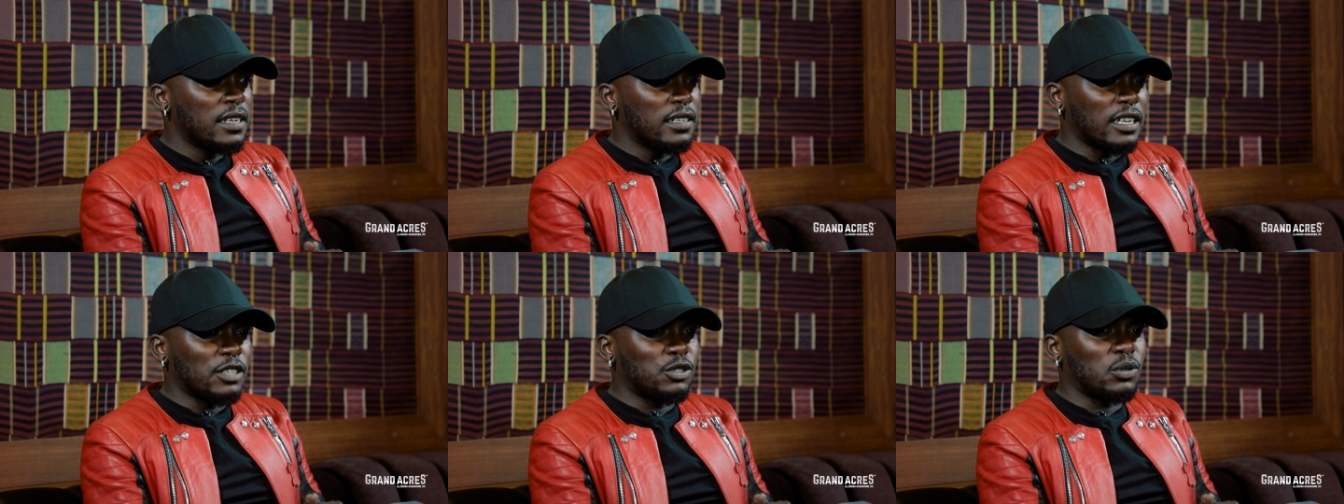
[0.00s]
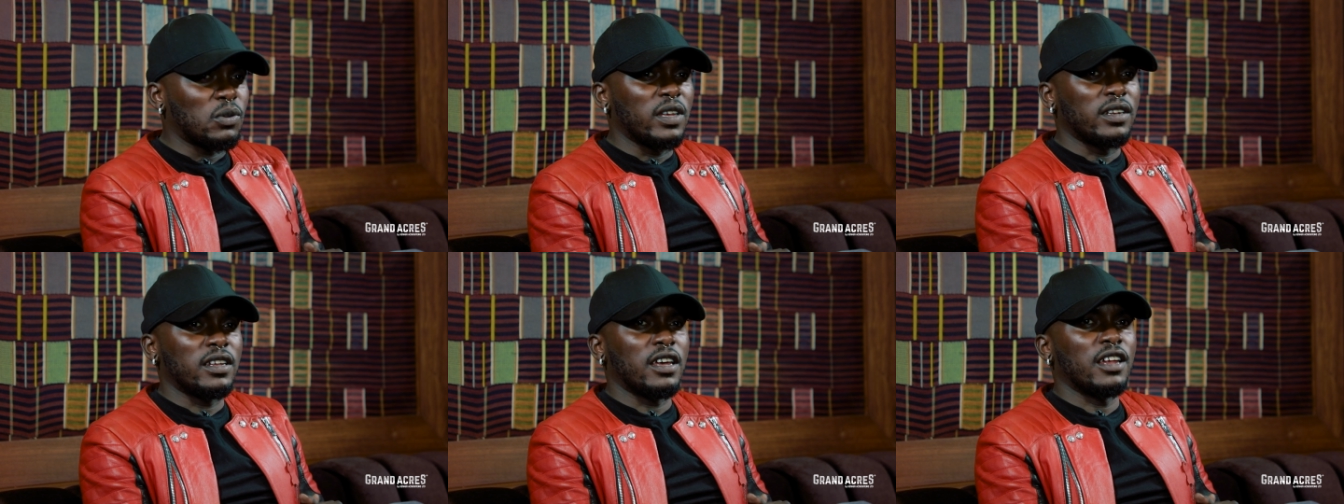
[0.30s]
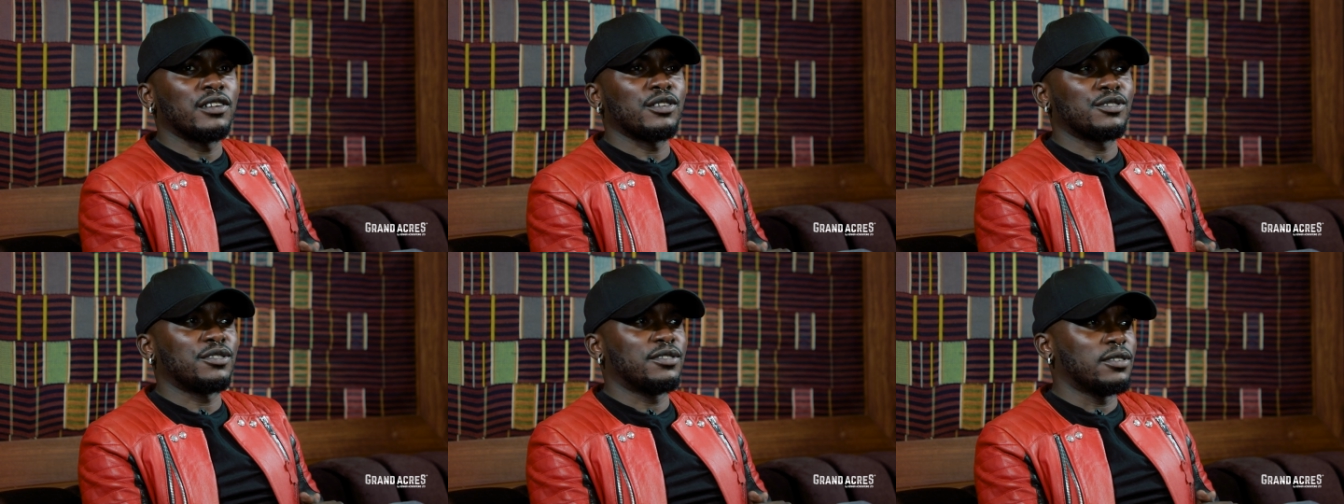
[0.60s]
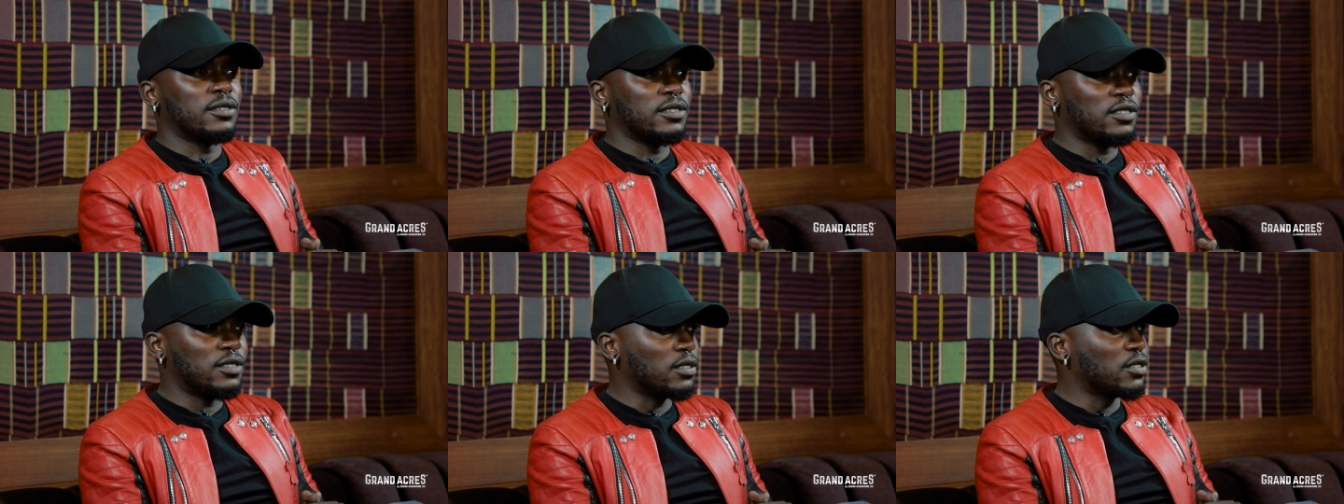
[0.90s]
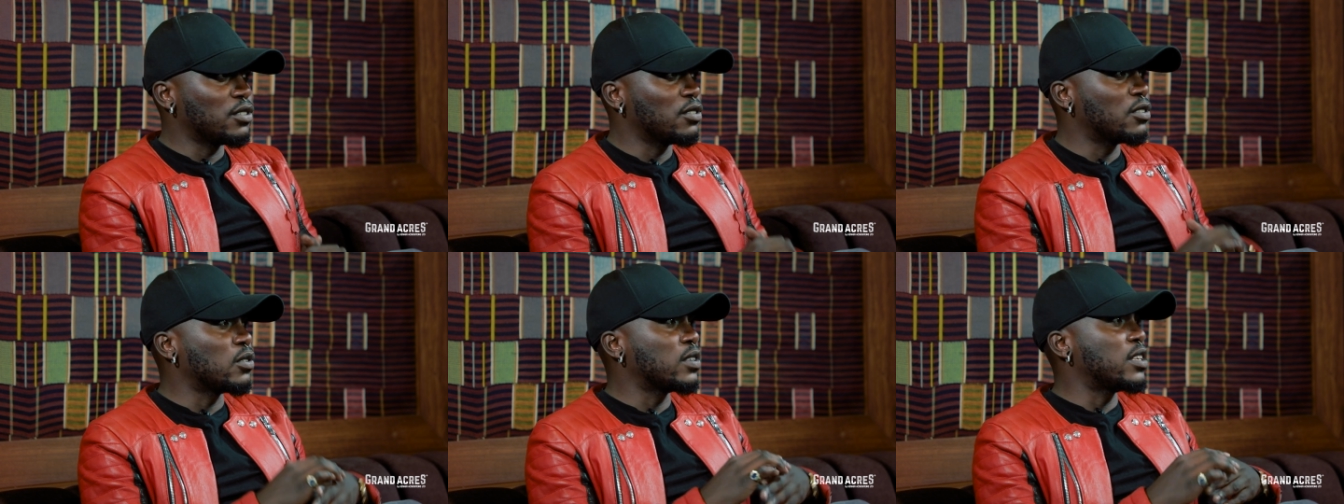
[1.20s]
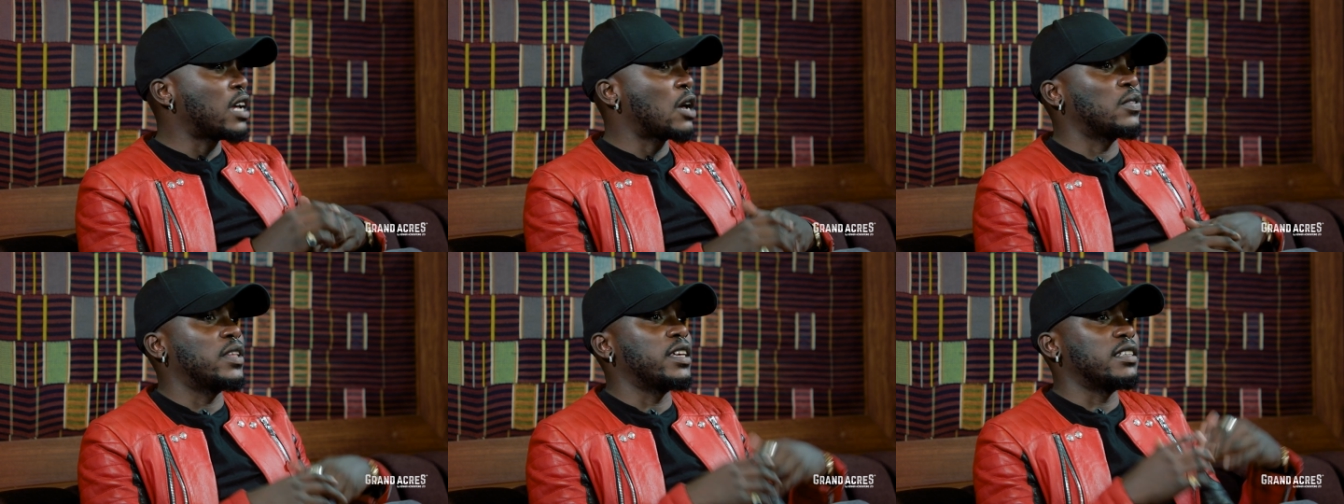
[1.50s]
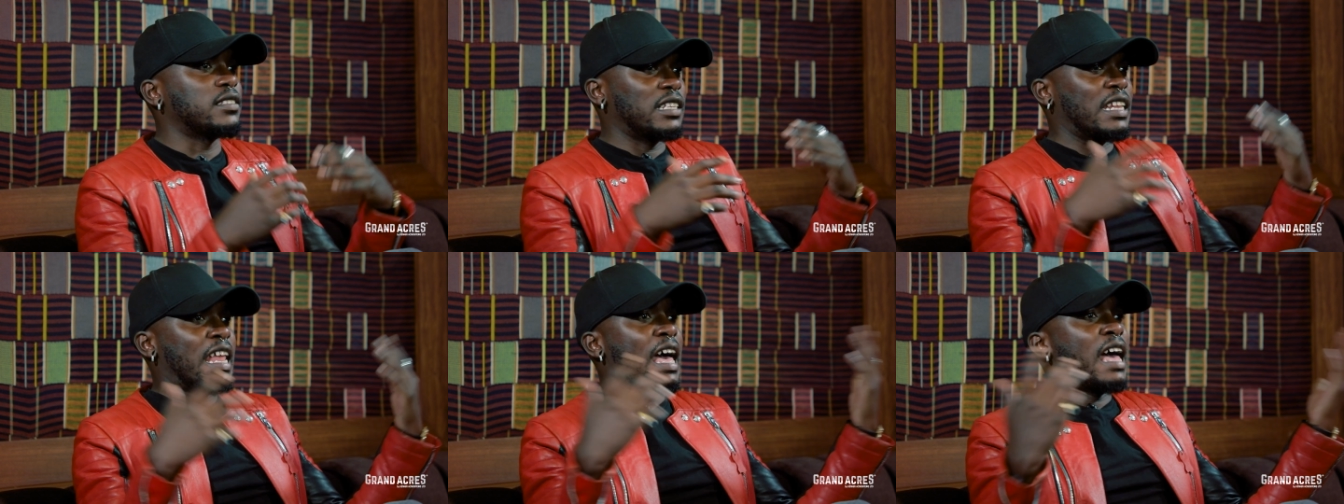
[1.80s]
that's when I understood. Now
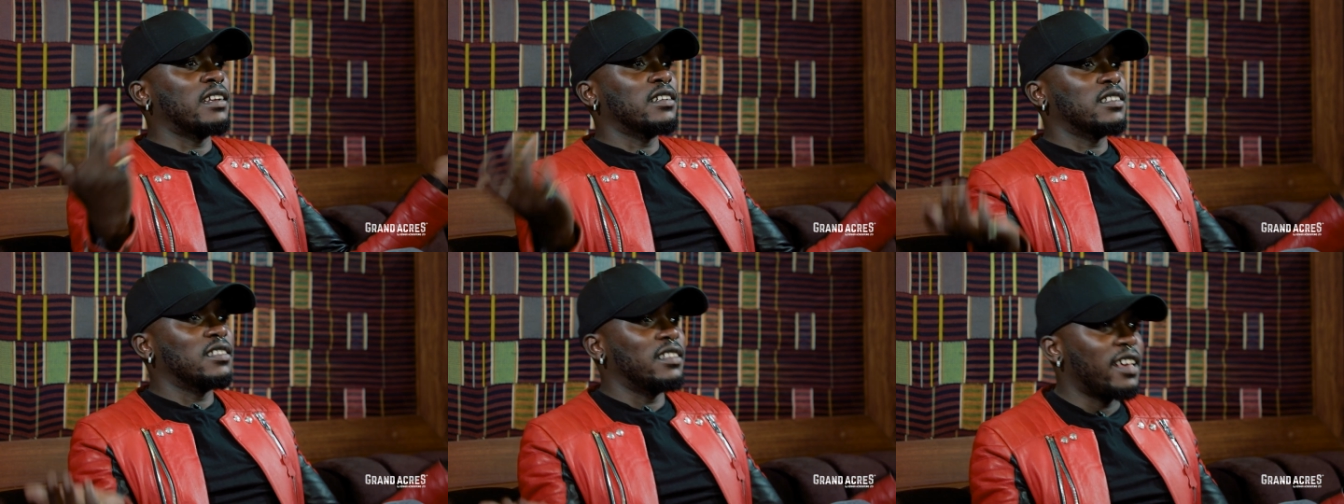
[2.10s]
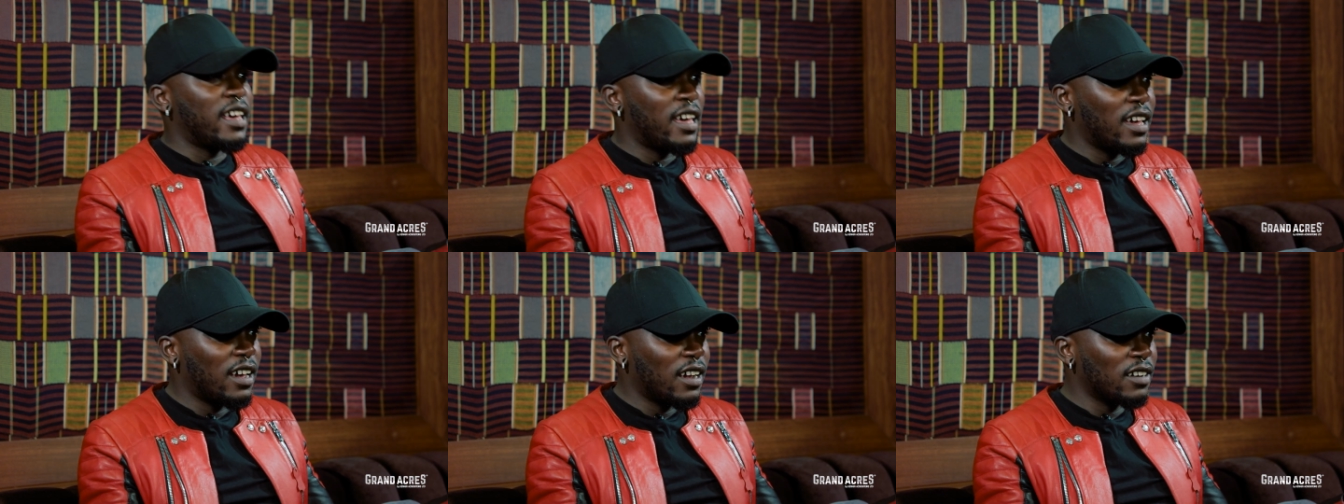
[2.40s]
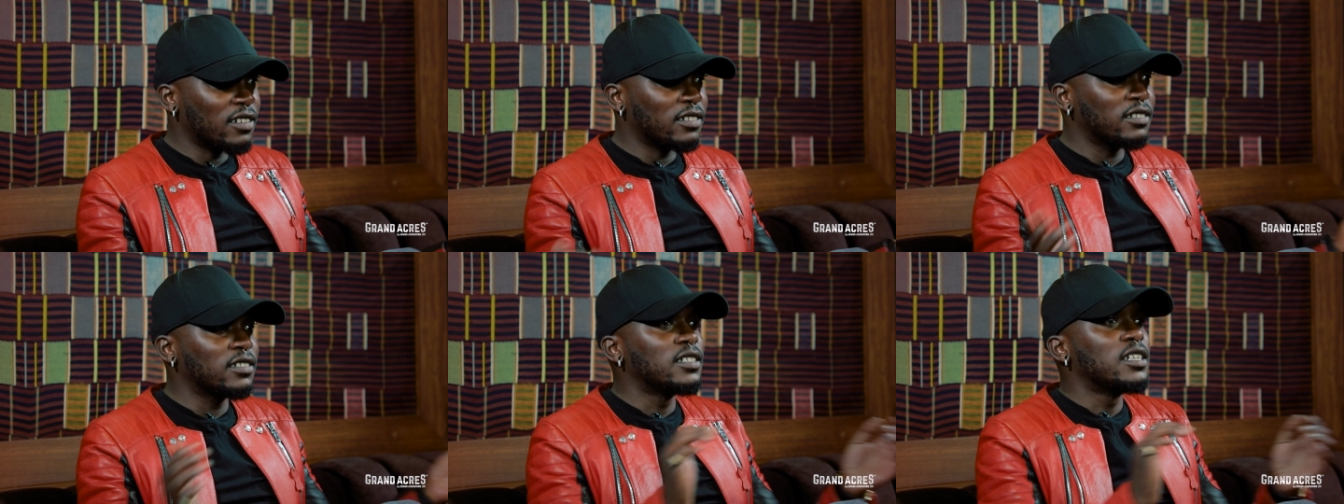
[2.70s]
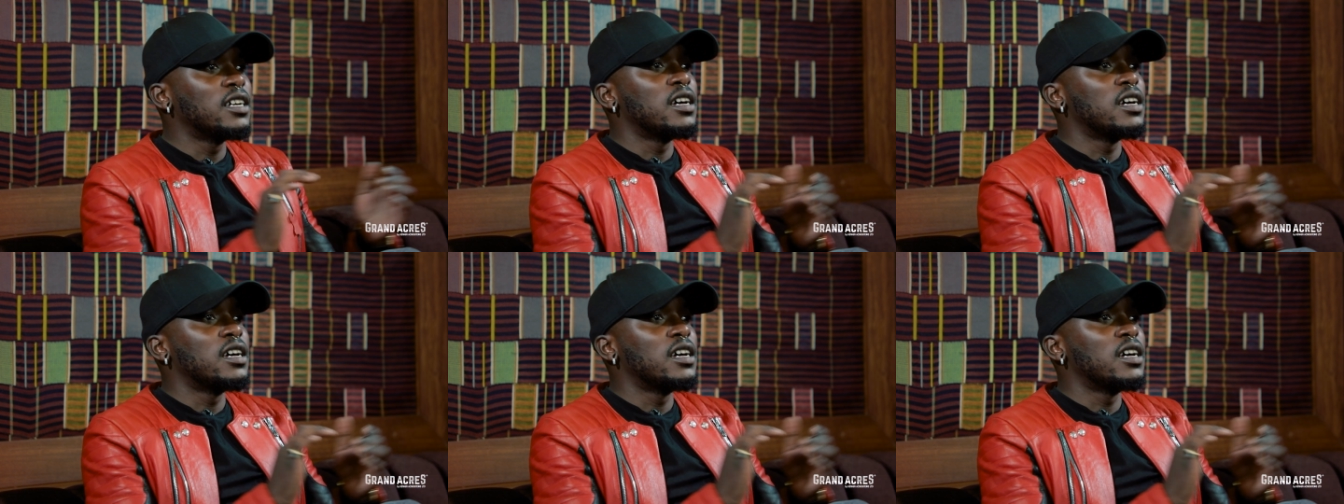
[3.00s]
there's land there.